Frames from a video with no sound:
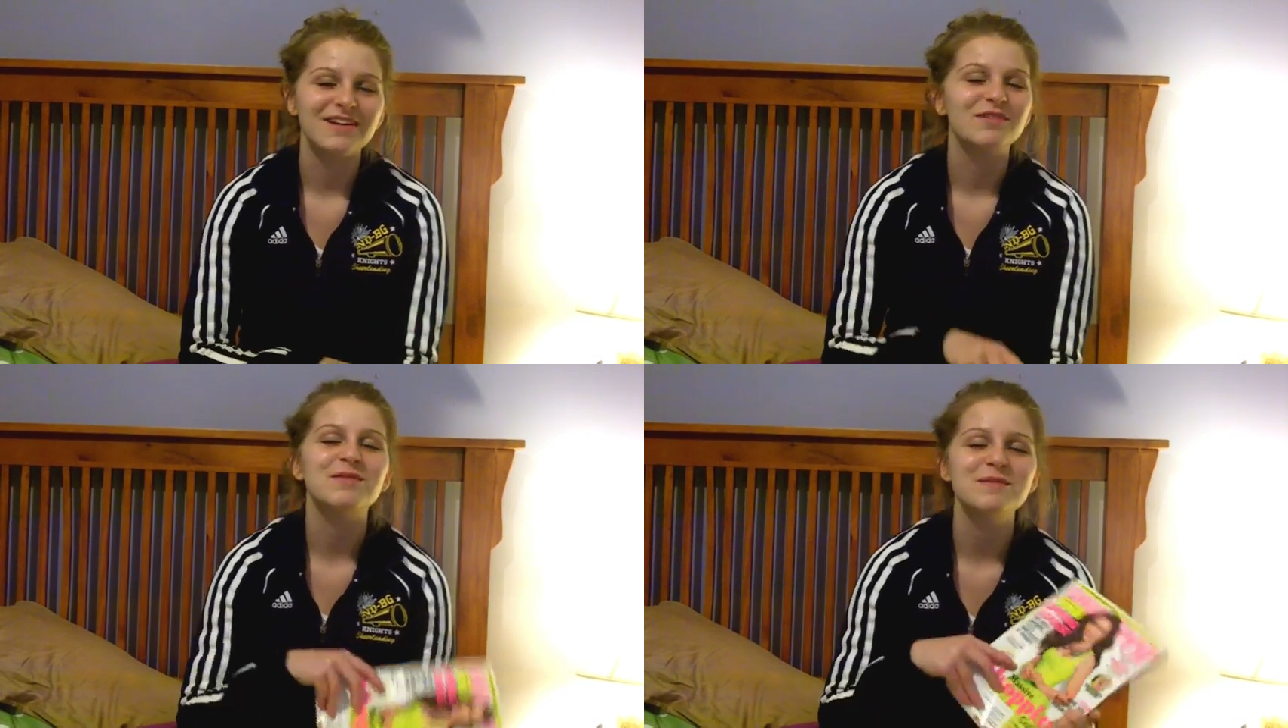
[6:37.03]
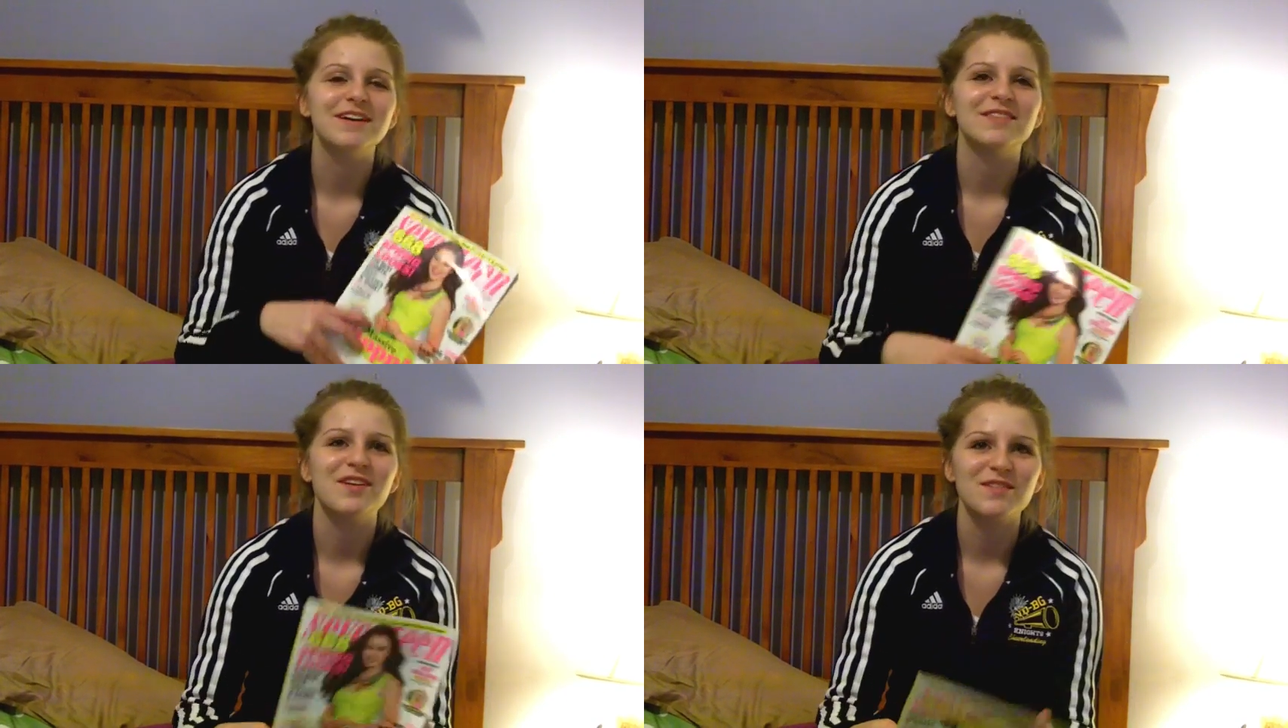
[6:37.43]
I know. Come
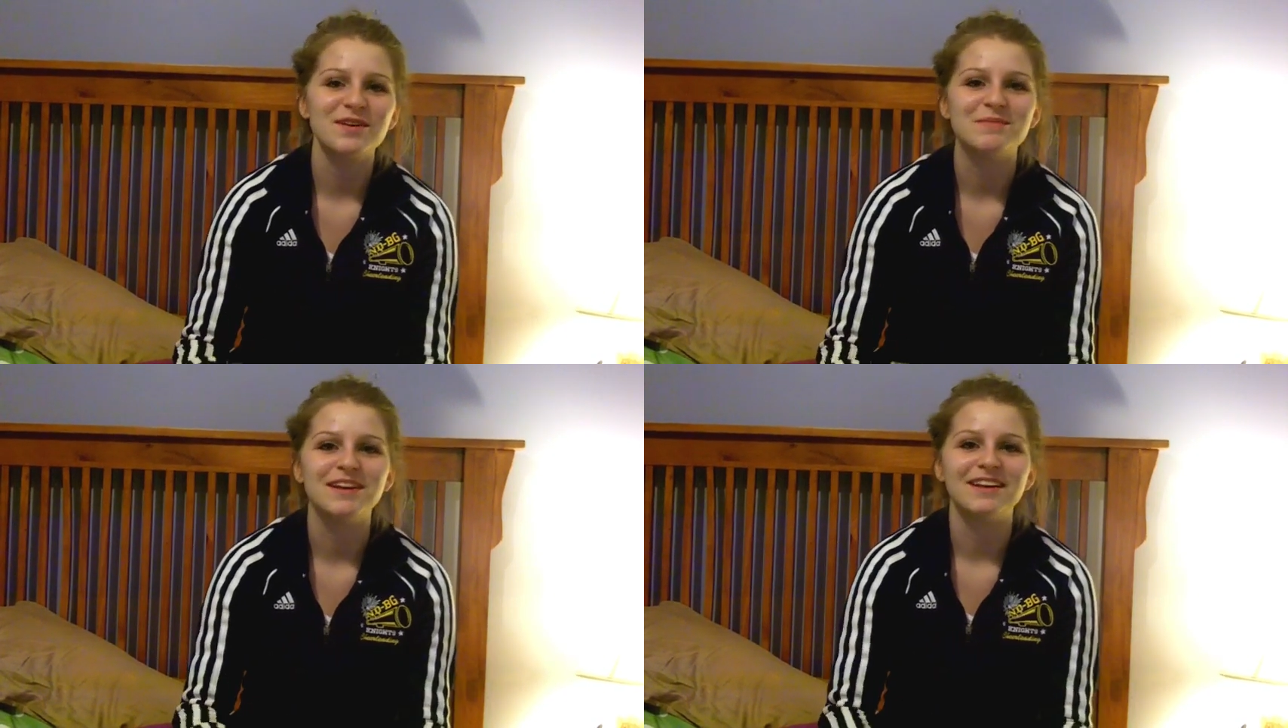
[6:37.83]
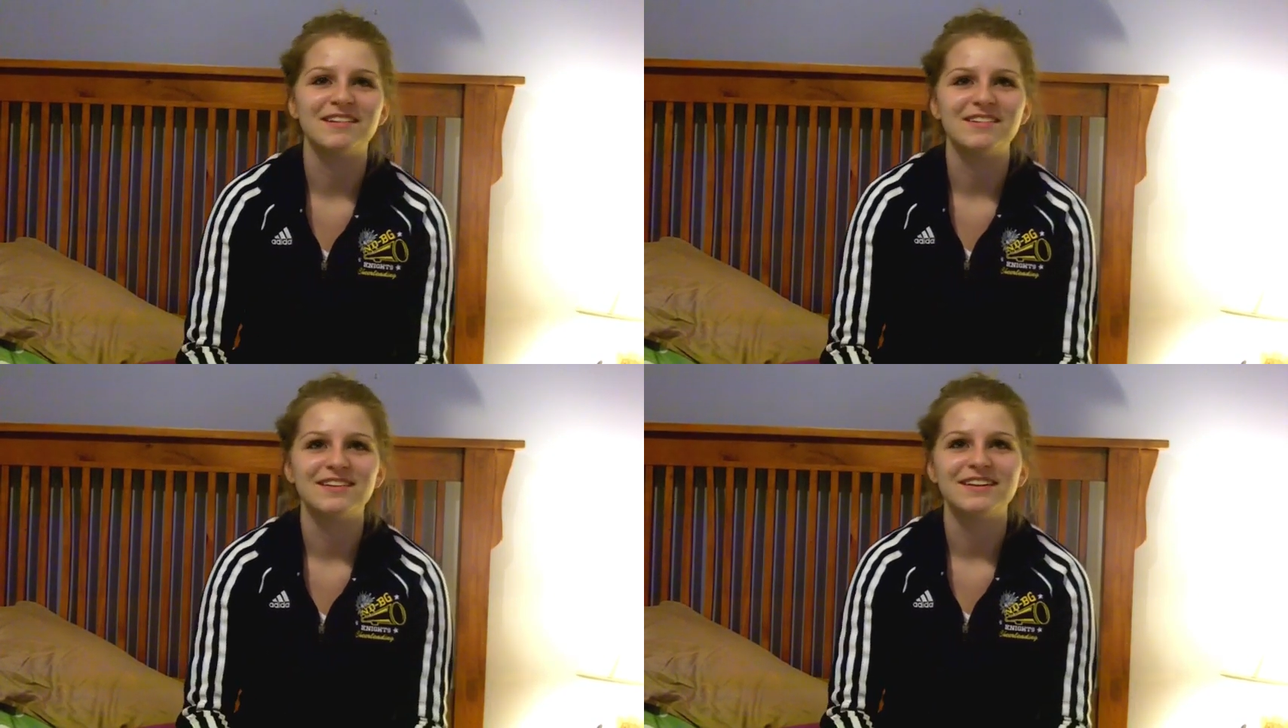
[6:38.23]
here. They want to meet
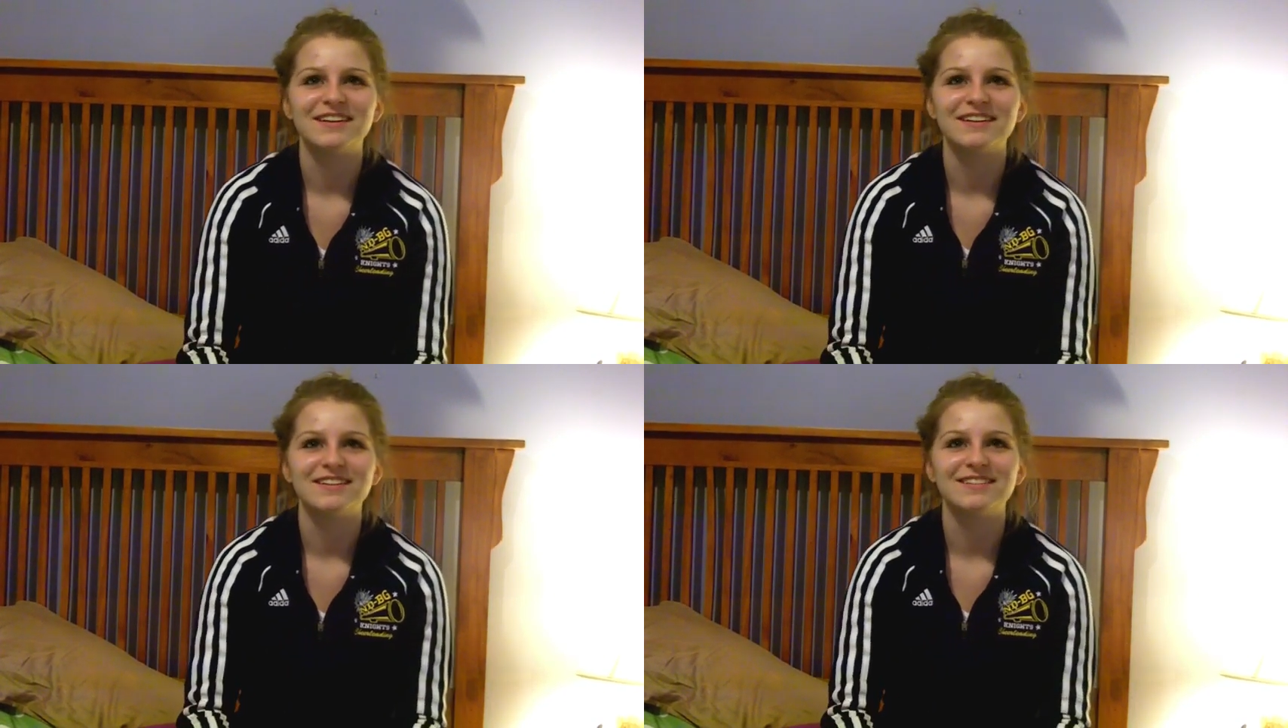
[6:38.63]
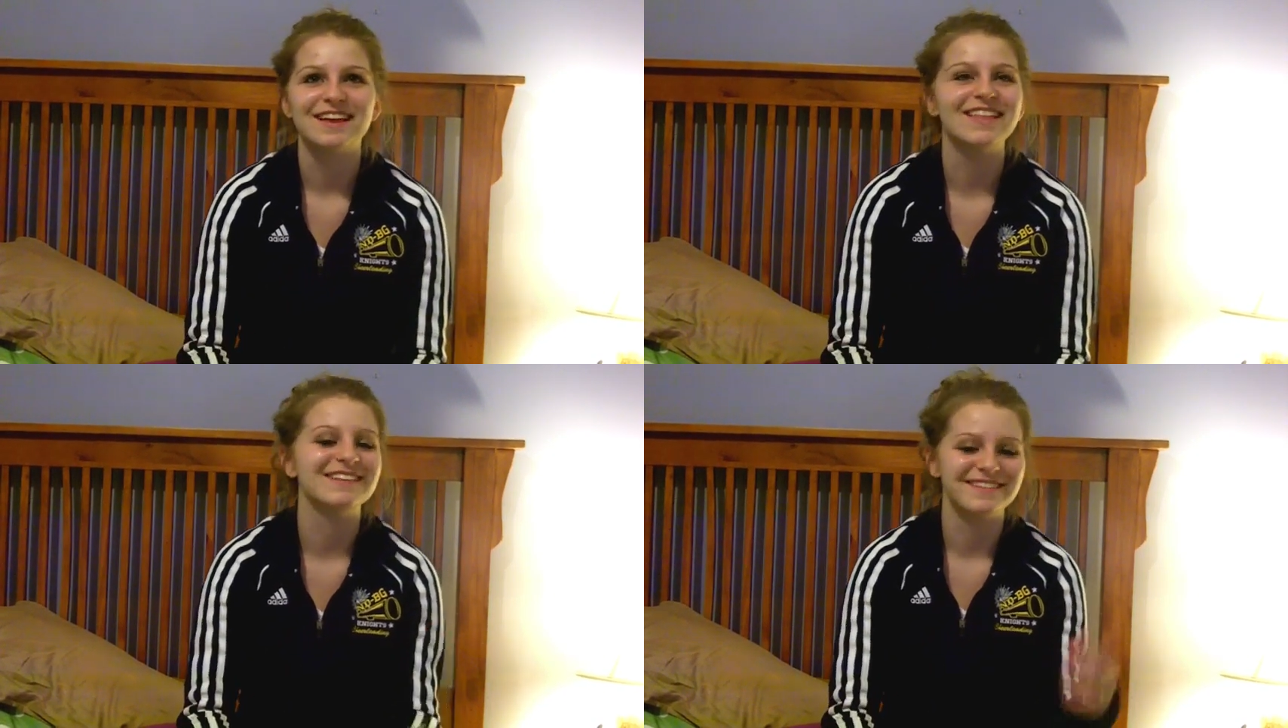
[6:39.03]
you. No, they don't.
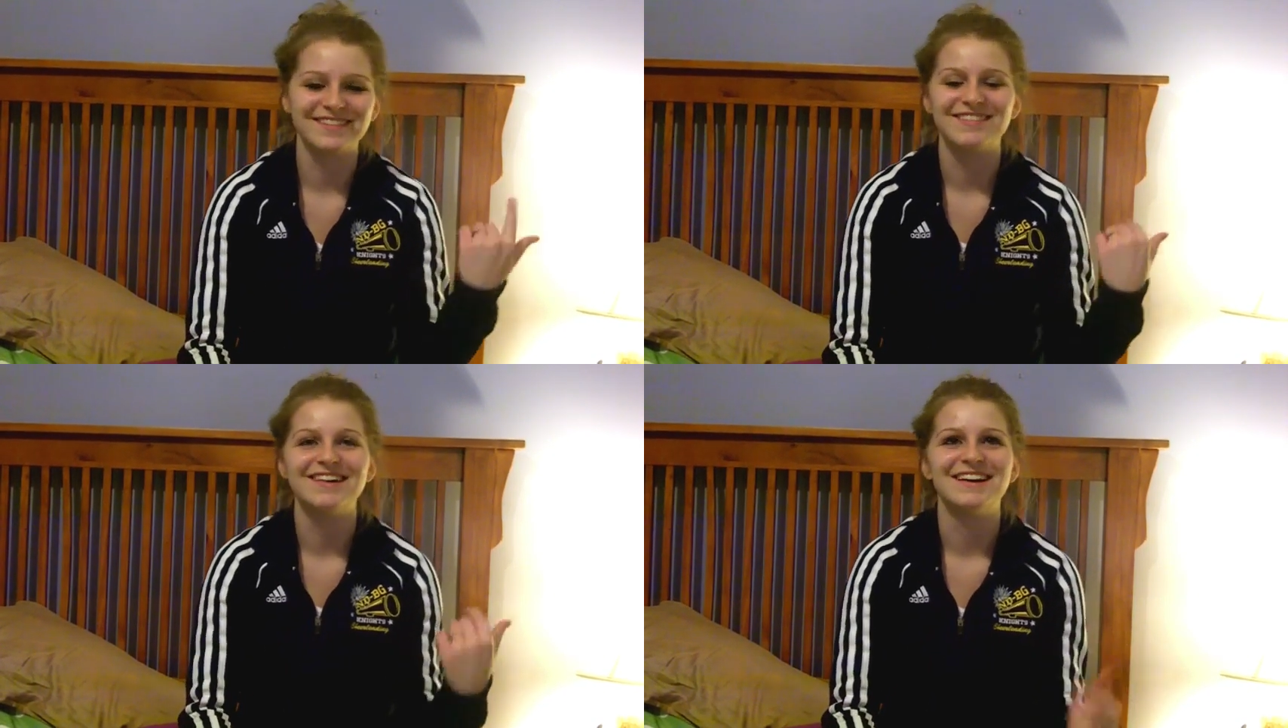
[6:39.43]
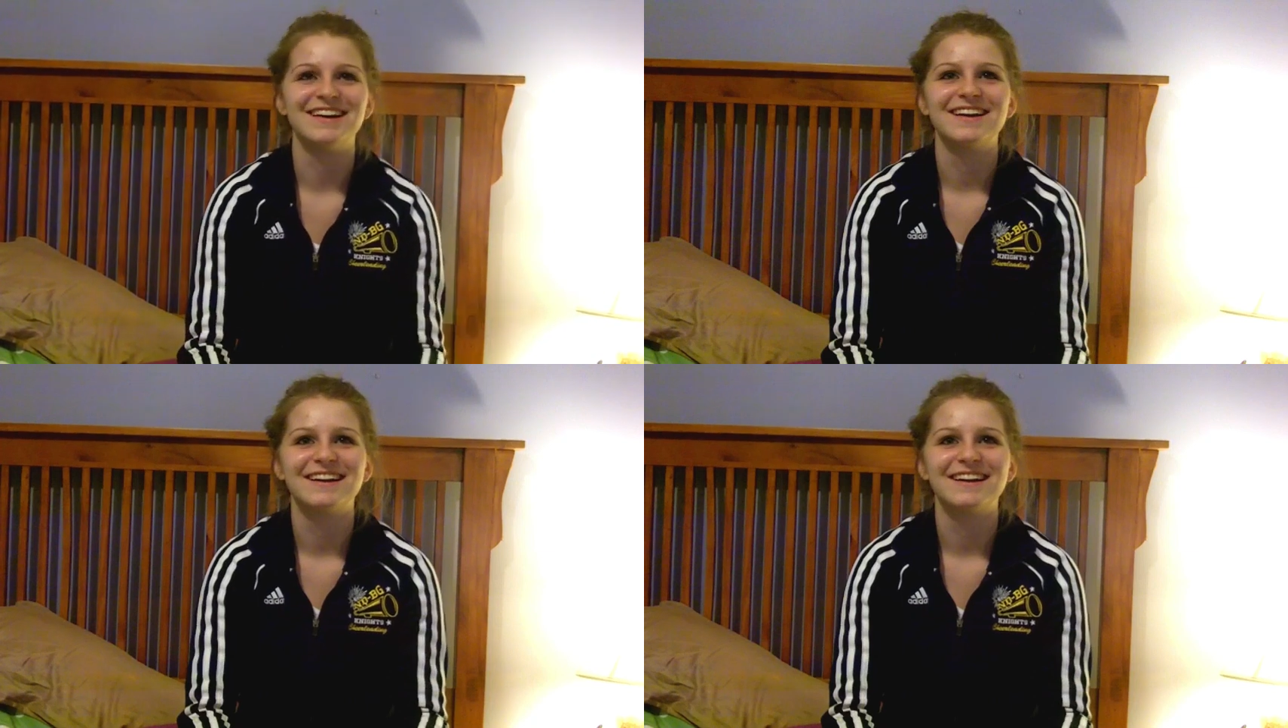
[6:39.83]
Yeah, they do. Come here.